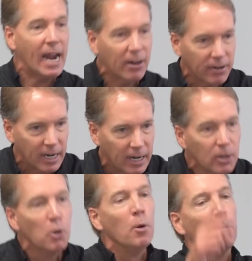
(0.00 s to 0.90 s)
area,
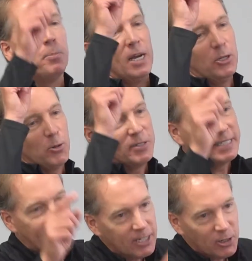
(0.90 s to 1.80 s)
but you
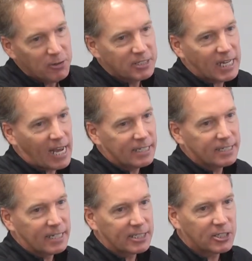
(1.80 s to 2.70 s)
didn't use that as
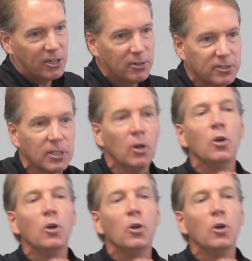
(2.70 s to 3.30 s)
an excuse.